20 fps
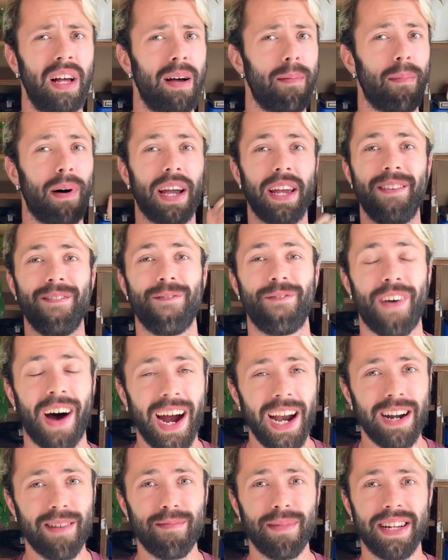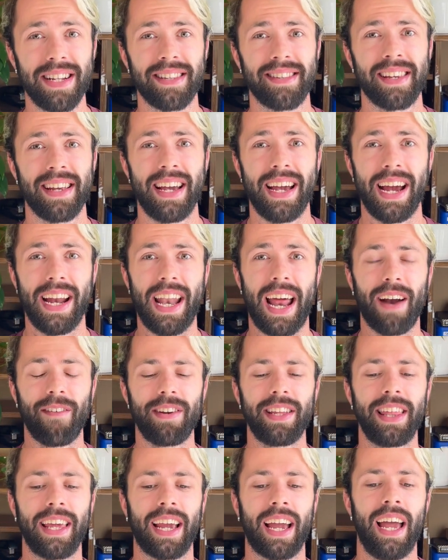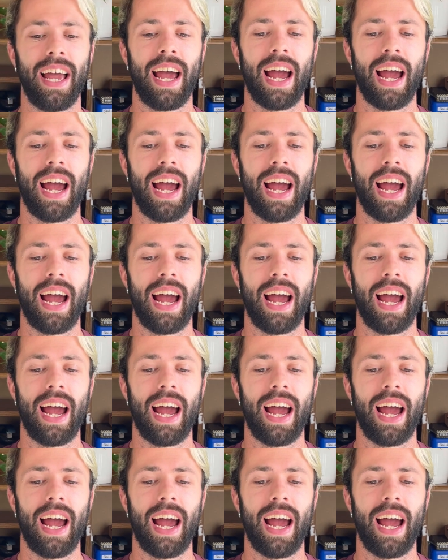my environments, and everything.